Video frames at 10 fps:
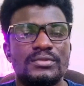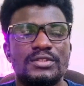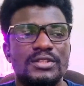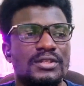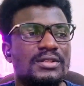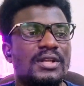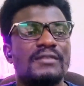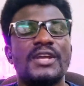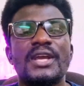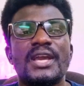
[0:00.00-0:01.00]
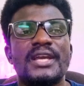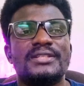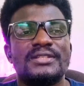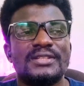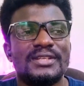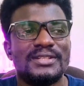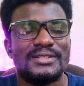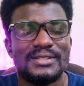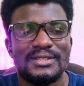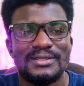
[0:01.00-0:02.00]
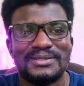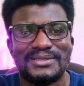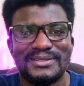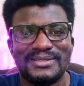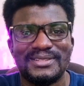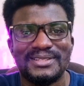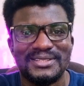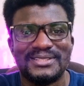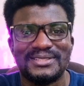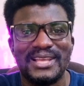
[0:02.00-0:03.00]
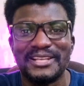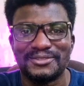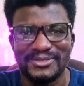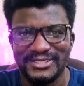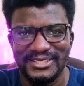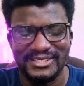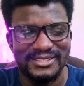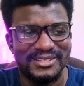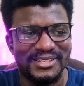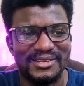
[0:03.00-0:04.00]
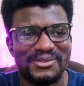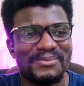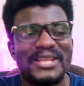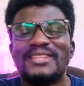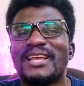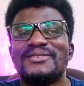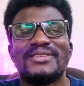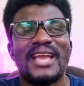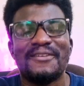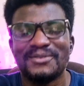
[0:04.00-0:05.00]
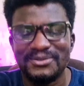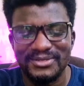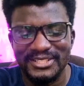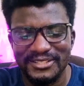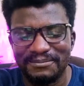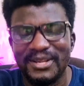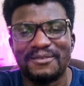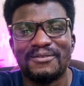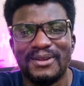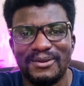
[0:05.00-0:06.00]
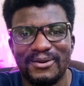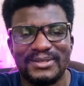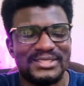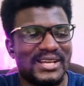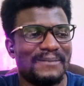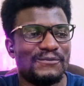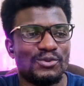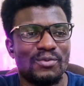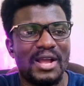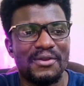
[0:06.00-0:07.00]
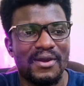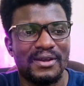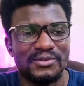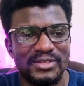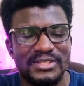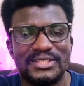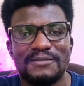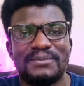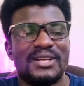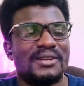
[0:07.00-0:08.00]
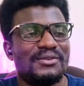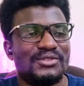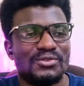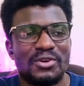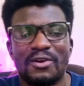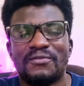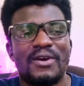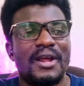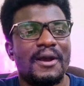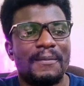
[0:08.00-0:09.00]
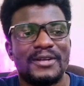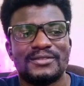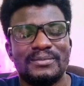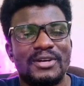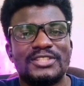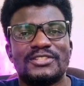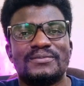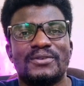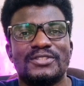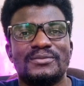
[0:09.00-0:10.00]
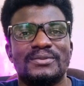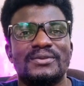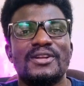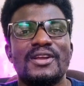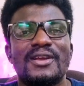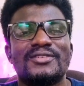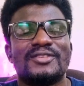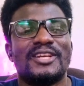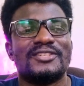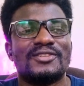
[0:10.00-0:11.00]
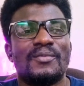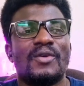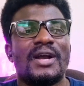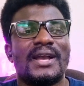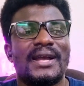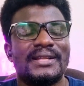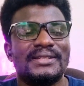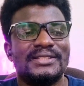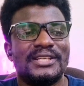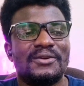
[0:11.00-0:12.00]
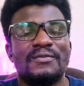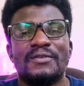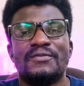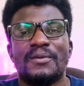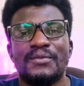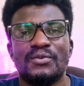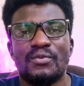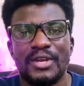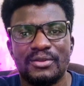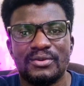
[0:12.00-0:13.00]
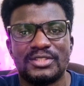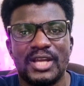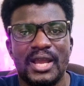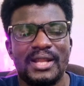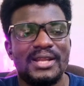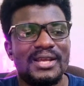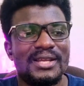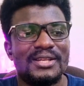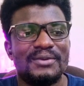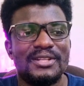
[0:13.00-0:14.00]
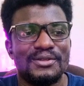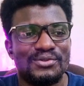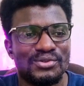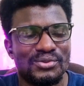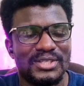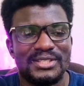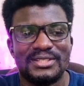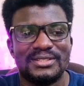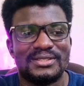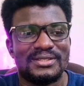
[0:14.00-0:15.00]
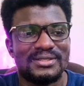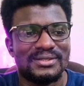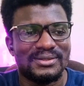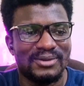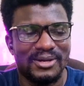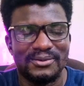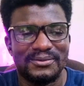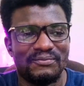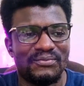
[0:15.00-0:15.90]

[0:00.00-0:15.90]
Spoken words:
stay alive, it's exhausting. So many times you can't even do the CPR for a long time. So while you are doing the CPR, you should call for help as much as possible so that someone can take over from you when you're tired. The way they do it is wow.